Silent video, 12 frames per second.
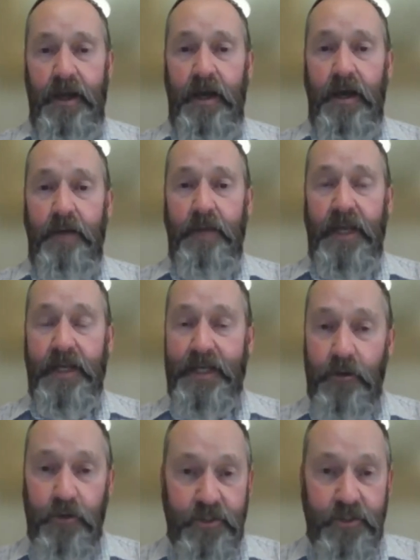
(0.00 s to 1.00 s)
It
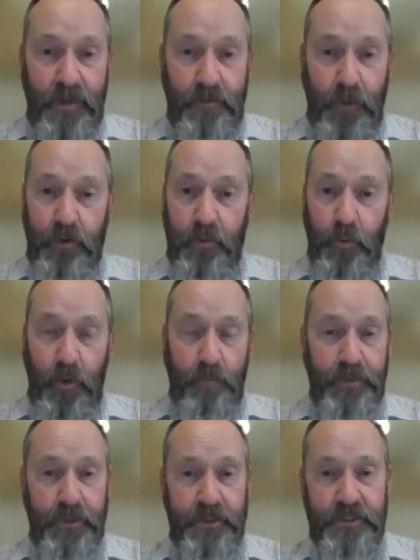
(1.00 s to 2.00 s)
can also be more than one
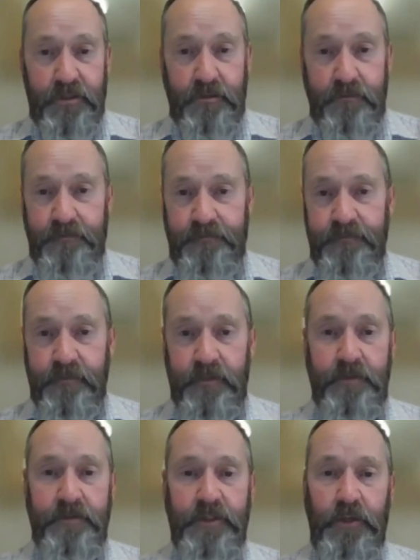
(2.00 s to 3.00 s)
person.
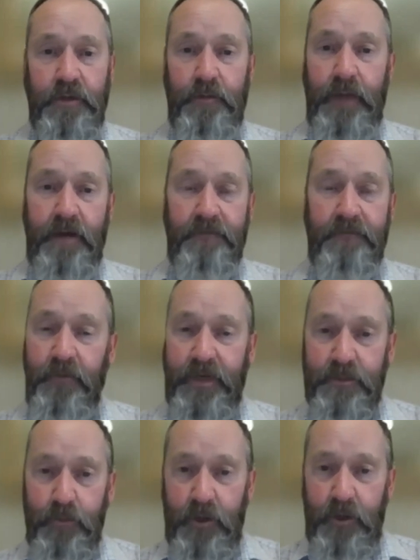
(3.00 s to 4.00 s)
So you may have a
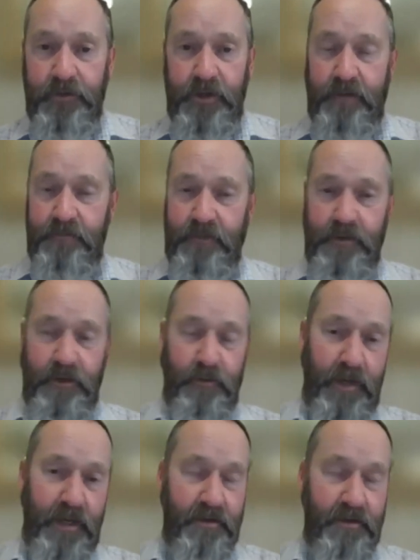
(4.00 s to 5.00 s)
reservoir that you
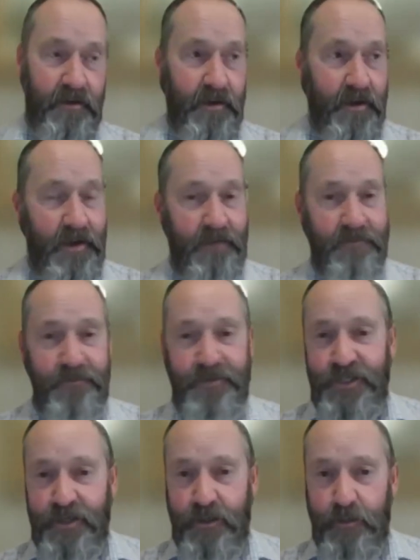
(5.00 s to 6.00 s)
may have a
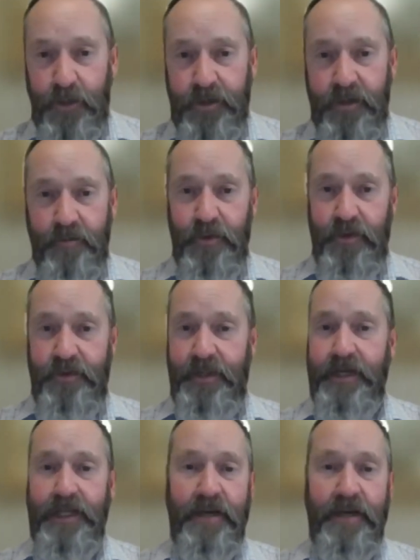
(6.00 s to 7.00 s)
fishing club on it, but
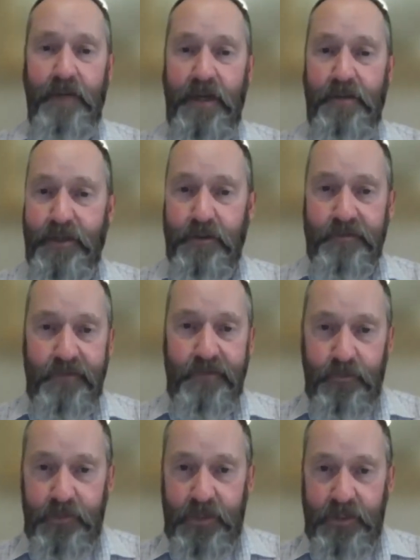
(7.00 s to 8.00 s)
then again, it may be used for
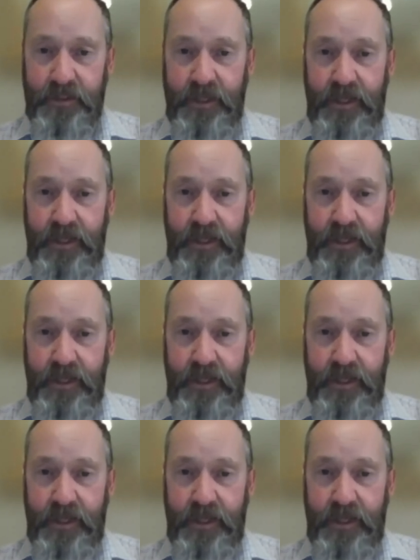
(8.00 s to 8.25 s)
something